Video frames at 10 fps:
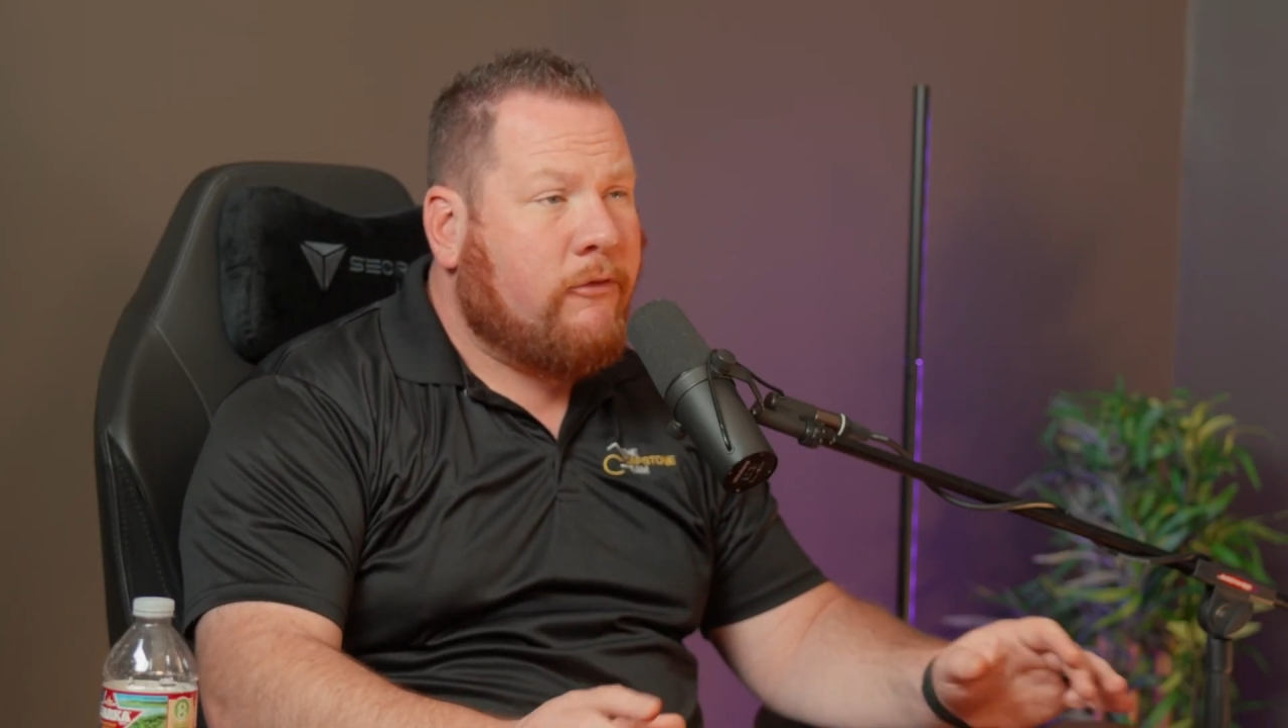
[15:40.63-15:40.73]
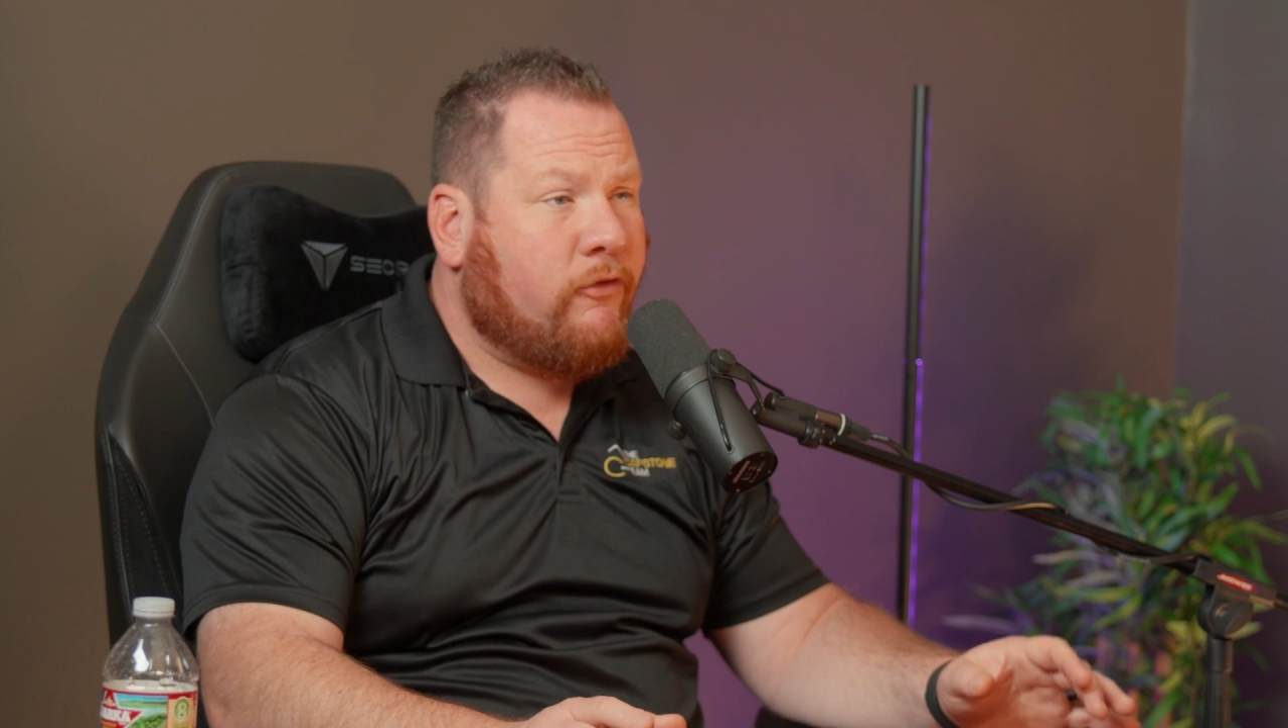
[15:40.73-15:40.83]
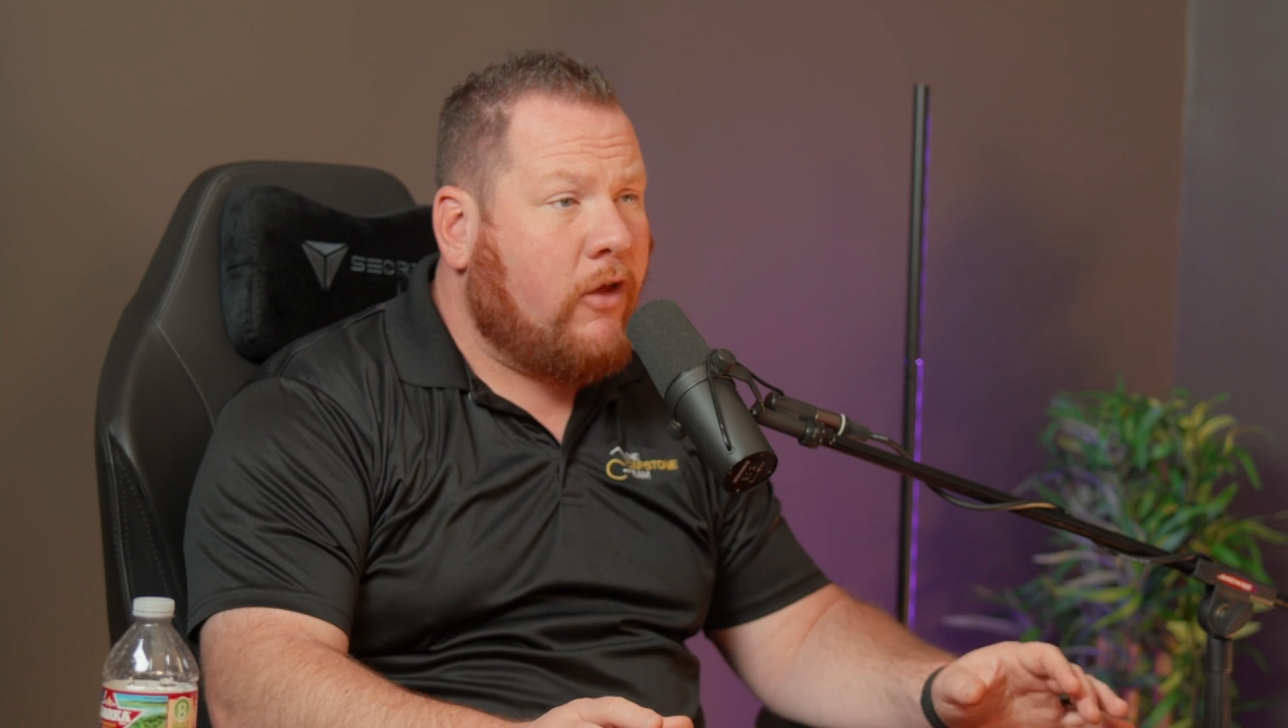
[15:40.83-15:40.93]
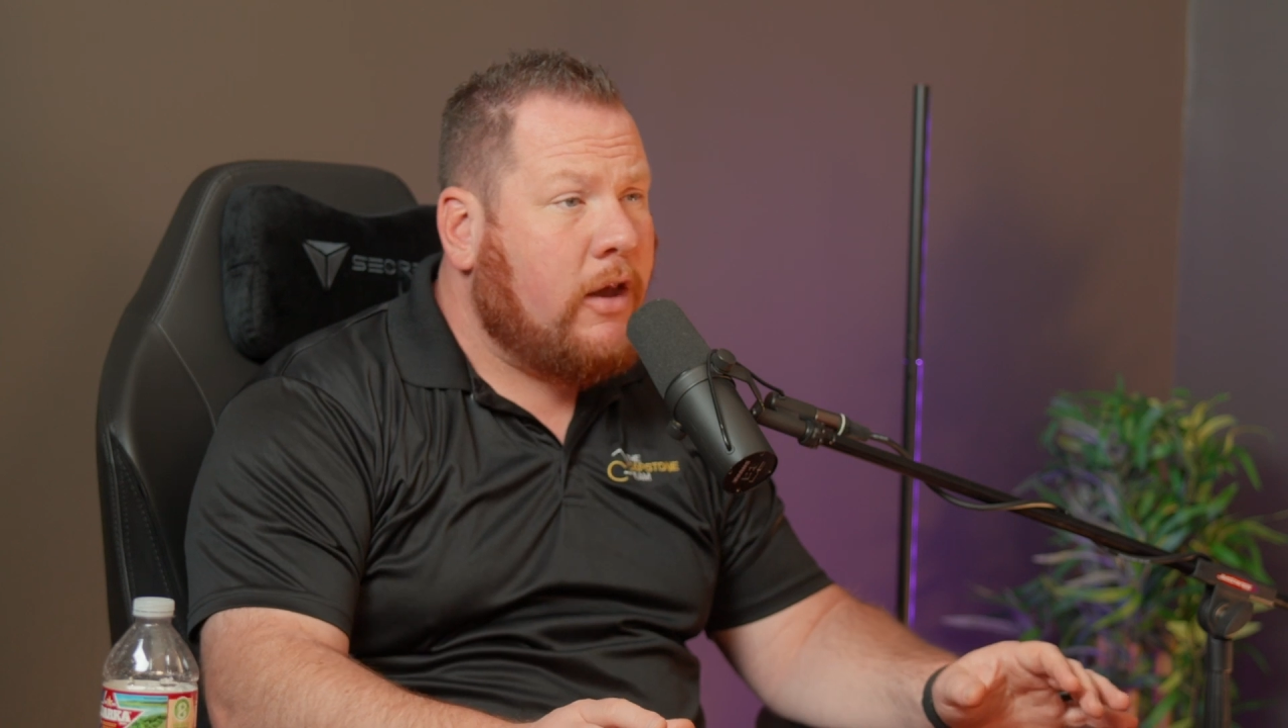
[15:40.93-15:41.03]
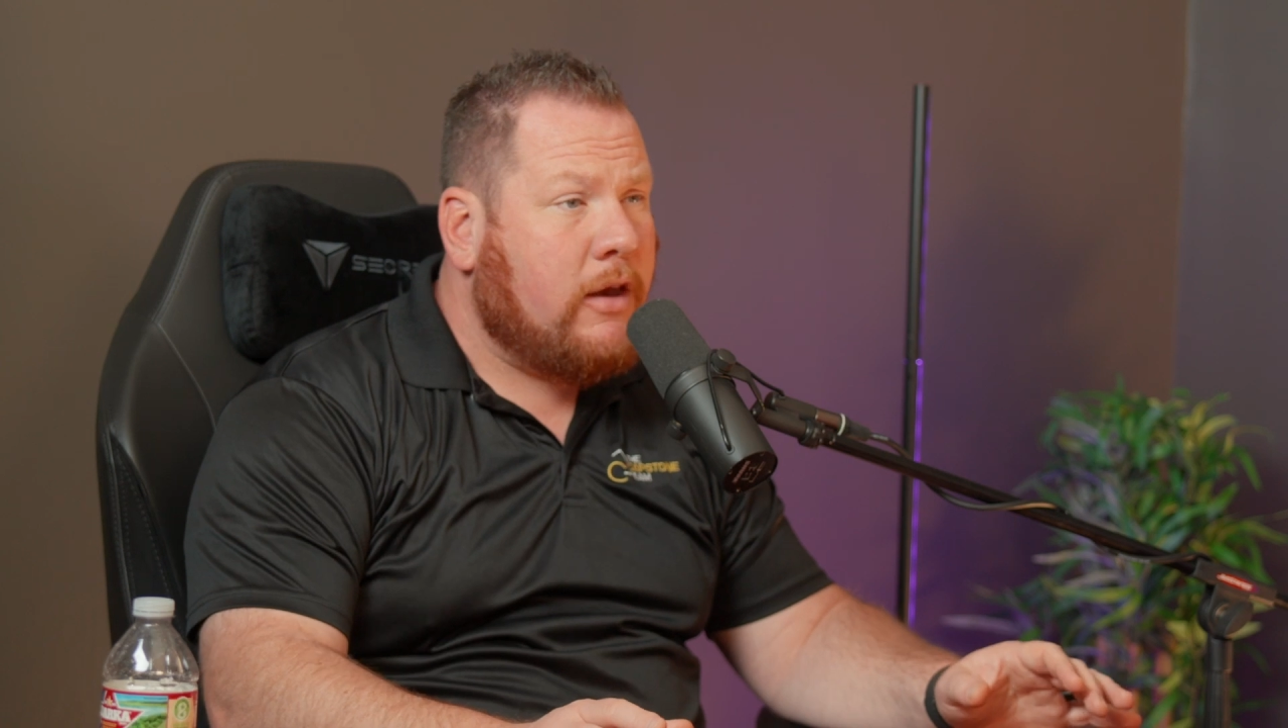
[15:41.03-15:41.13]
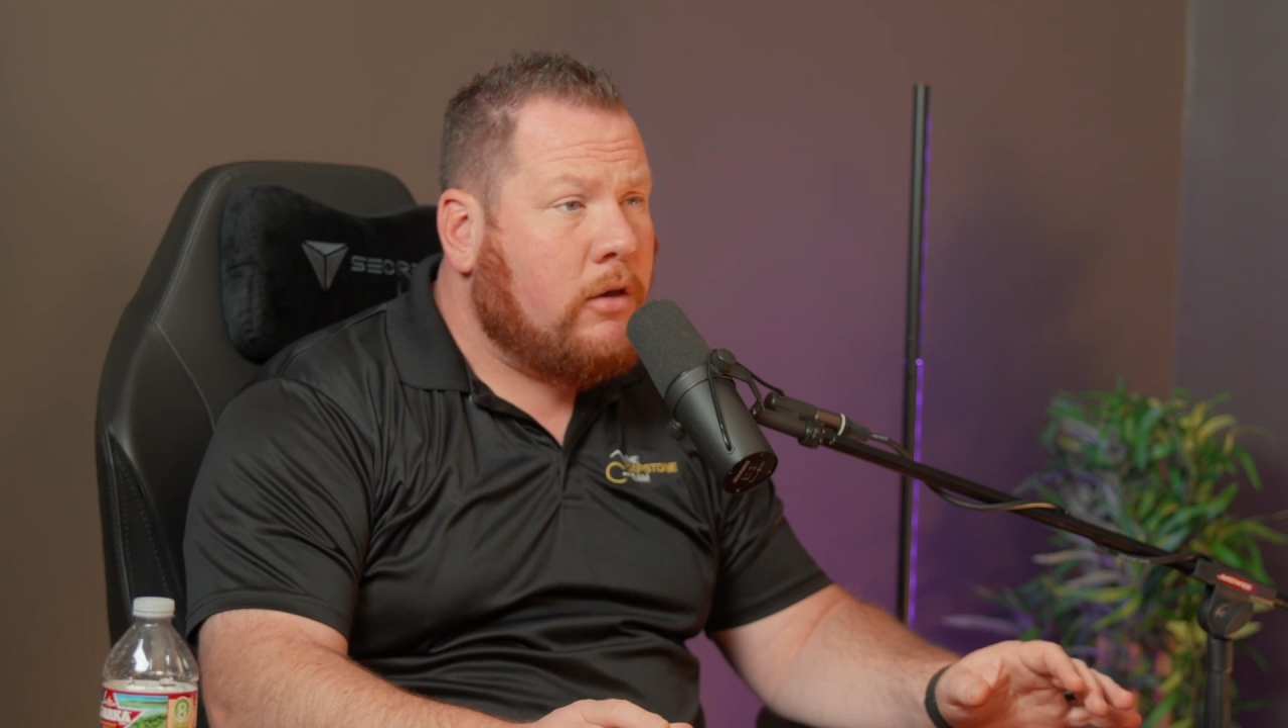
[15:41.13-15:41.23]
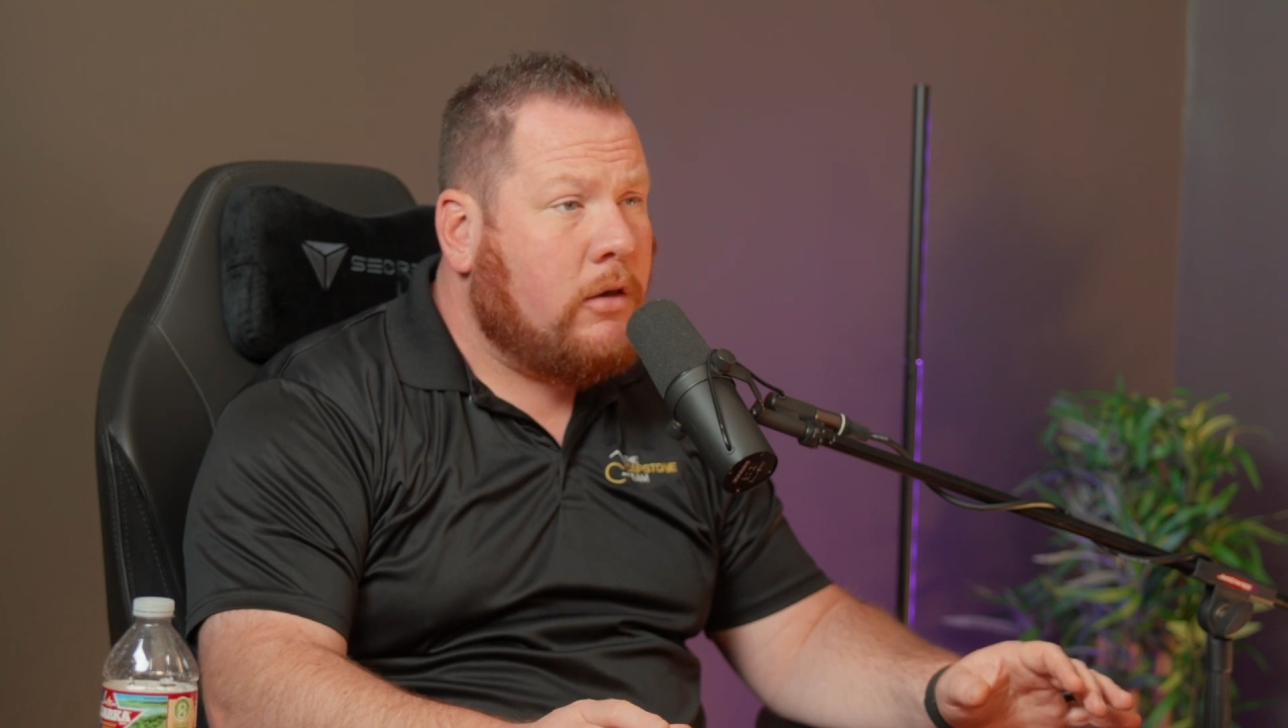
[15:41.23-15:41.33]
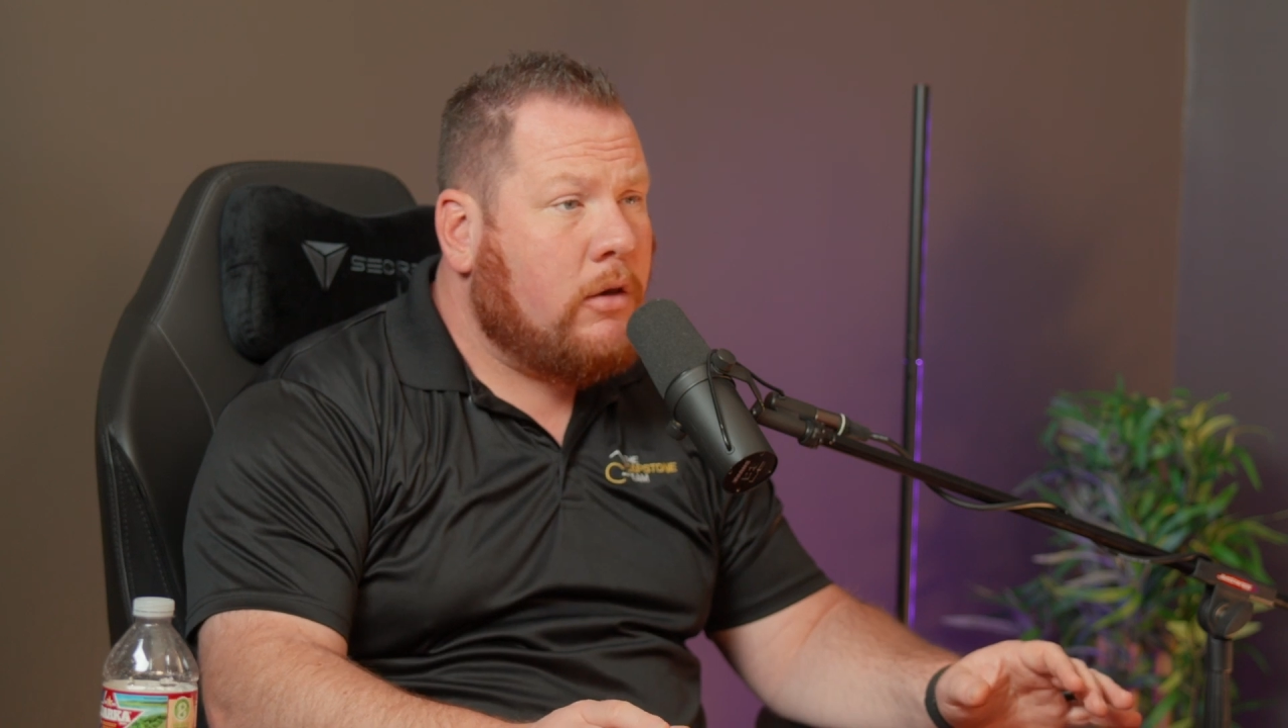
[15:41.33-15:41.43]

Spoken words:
flooded,